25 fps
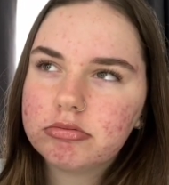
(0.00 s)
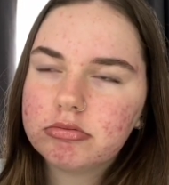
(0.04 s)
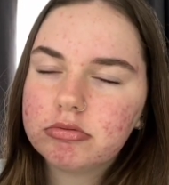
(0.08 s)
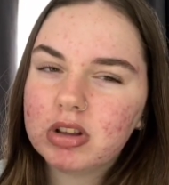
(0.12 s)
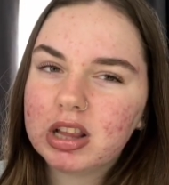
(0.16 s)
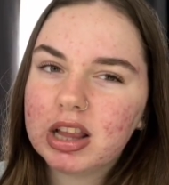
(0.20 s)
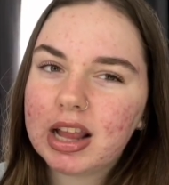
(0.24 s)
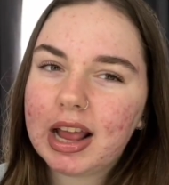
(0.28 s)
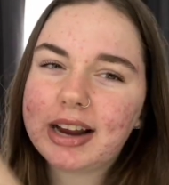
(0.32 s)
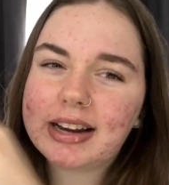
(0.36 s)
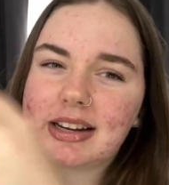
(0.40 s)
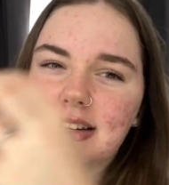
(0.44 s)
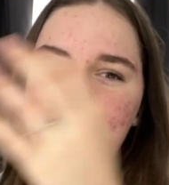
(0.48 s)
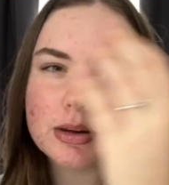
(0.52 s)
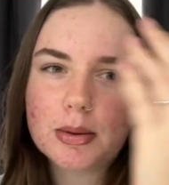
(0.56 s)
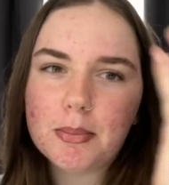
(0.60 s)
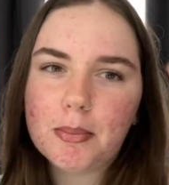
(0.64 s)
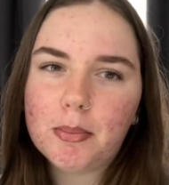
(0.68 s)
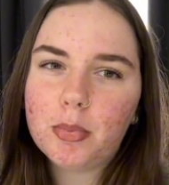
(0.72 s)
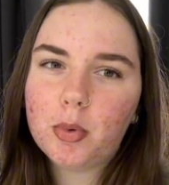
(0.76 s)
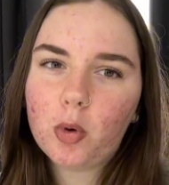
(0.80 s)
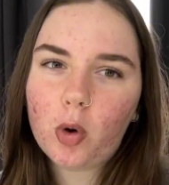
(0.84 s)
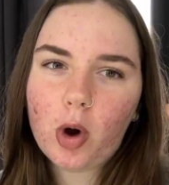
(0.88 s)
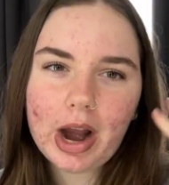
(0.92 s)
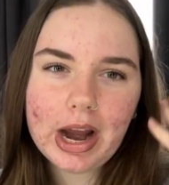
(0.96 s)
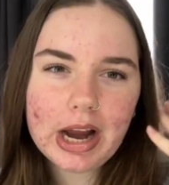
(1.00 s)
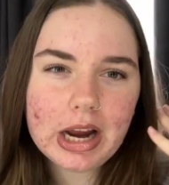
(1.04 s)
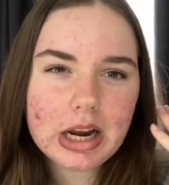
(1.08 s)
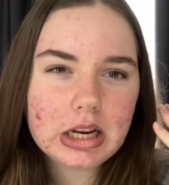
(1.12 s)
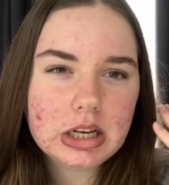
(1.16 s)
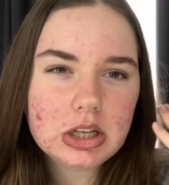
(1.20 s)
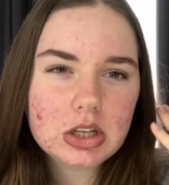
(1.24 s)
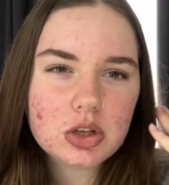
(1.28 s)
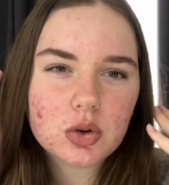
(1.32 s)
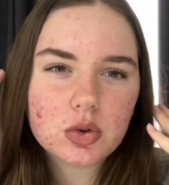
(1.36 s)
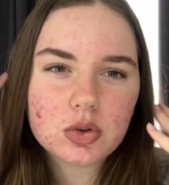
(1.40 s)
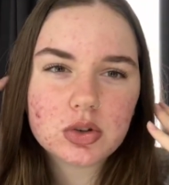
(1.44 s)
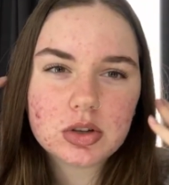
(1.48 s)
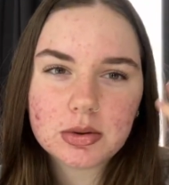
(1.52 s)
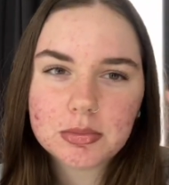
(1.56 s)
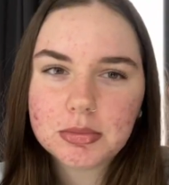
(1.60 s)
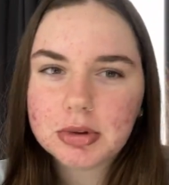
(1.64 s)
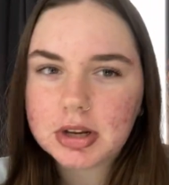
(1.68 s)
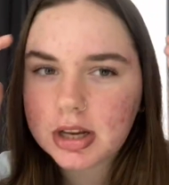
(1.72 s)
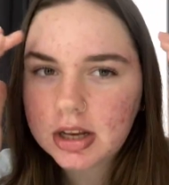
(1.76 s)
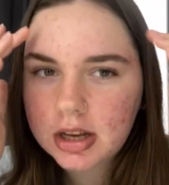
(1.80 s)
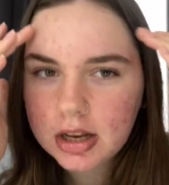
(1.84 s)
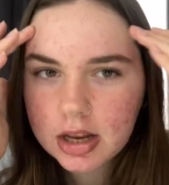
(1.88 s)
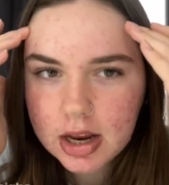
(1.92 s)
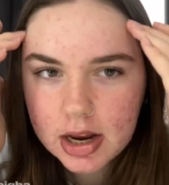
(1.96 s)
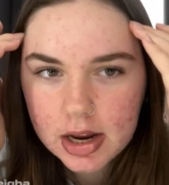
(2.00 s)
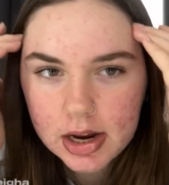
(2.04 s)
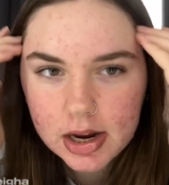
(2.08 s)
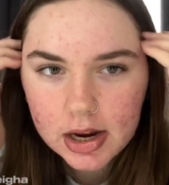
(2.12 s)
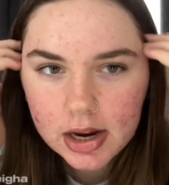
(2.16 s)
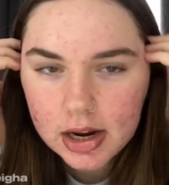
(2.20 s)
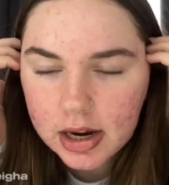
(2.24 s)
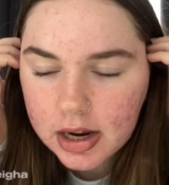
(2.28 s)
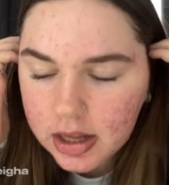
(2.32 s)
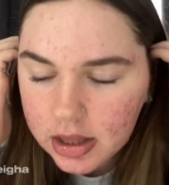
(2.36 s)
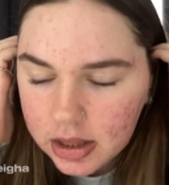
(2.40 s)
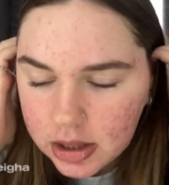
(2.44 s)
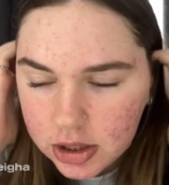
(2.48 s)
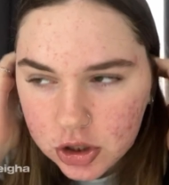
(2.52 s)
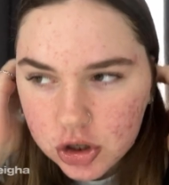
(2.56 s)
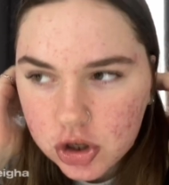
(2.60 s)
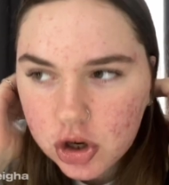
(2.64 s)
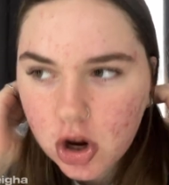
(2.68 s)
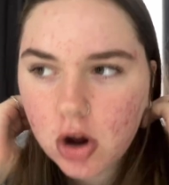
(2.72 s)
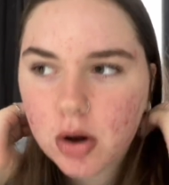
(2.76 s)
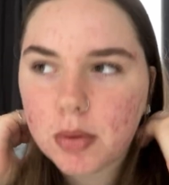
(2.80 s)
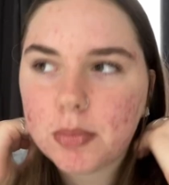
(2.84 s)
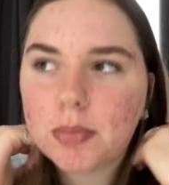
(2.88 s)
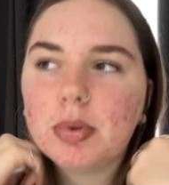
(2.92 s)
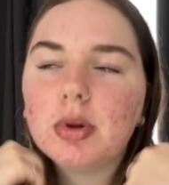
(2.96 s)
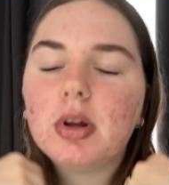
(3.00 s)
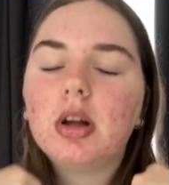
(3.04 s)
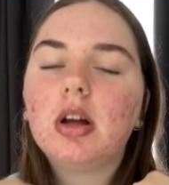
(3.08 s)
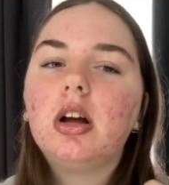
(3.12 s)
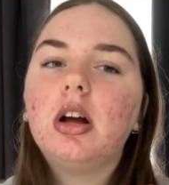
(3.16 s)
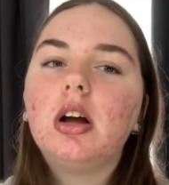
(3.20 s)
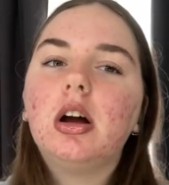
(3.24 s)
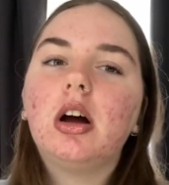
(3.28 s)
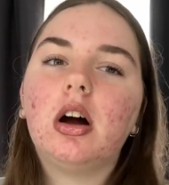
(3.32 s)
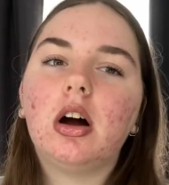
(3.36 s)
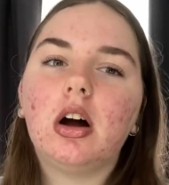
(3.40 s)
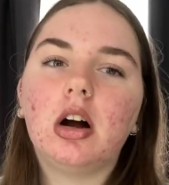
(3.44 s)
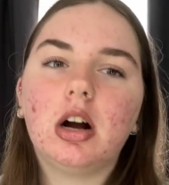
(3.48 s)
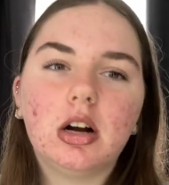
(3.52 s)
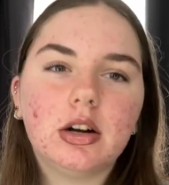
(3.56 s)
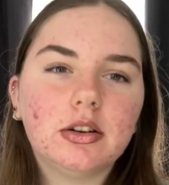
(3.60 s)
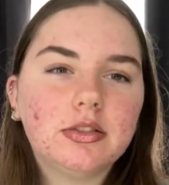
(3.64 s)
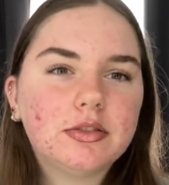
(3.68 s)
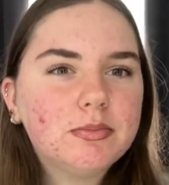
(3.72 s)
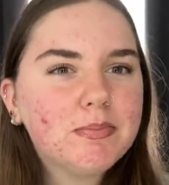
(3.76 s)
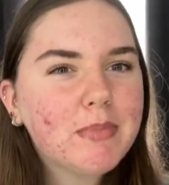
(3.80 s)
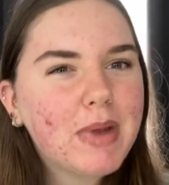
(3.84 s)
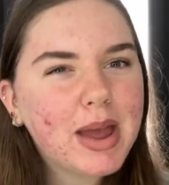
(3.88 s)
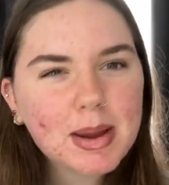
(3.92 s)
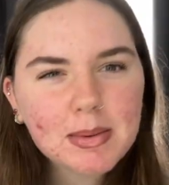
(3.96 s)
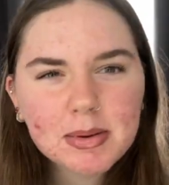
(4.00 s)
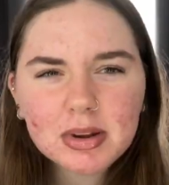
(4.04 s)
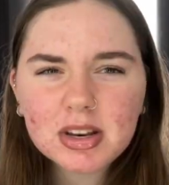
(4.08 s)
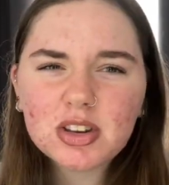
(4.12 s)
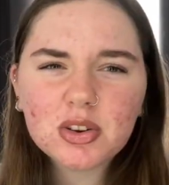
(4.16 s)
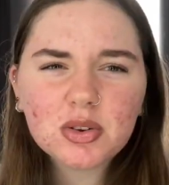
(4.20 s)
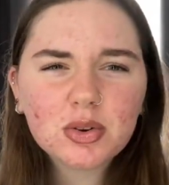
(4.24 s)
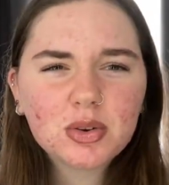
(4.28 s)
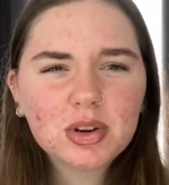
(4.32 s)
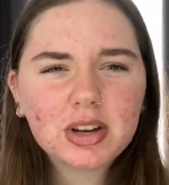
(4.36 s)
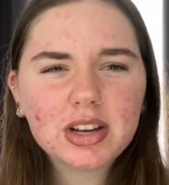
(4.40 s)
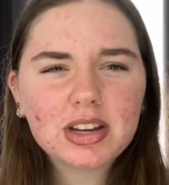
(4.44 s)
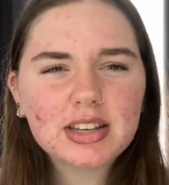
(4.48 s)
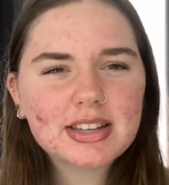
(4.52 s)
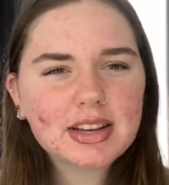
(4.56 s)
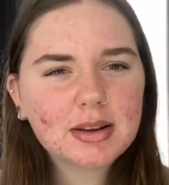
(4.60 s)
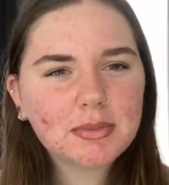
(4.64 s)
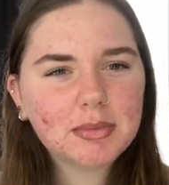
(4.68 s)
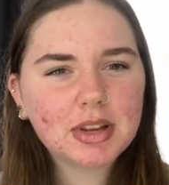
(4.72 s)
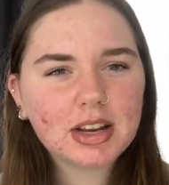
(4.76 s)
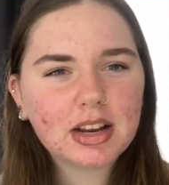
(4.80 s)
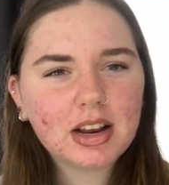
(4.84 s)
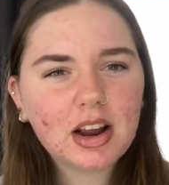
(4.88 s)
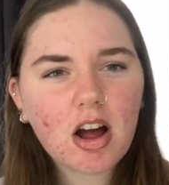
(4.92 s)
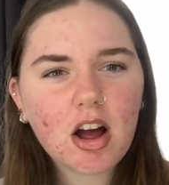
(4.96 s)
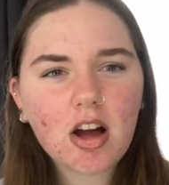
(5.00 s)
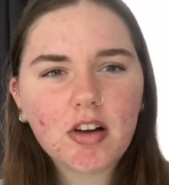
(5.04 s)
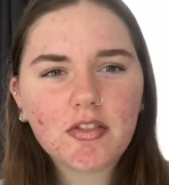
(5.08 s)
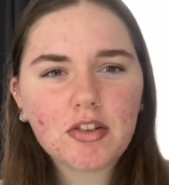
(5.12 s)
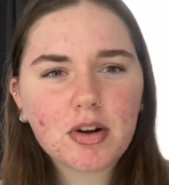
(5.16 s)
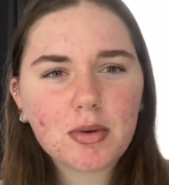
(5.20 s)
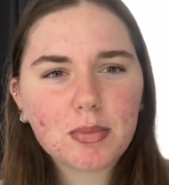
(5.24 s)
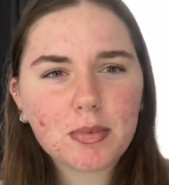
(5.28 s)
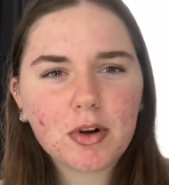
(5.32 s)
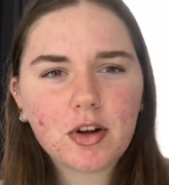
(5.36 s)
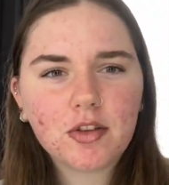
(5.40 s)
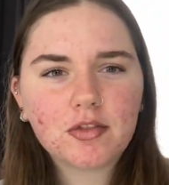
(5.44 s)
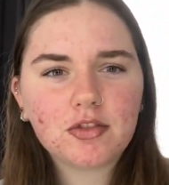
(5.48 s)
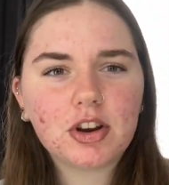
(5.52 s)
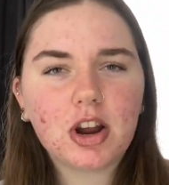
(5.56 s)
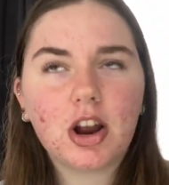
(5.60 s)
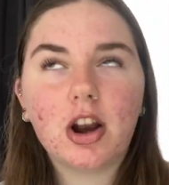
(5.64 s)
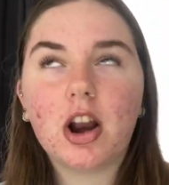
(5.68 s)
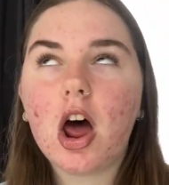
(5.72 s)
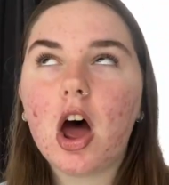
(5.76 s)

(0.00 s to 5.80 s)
like some braids or something in the top half, maybe doing something half up, half down.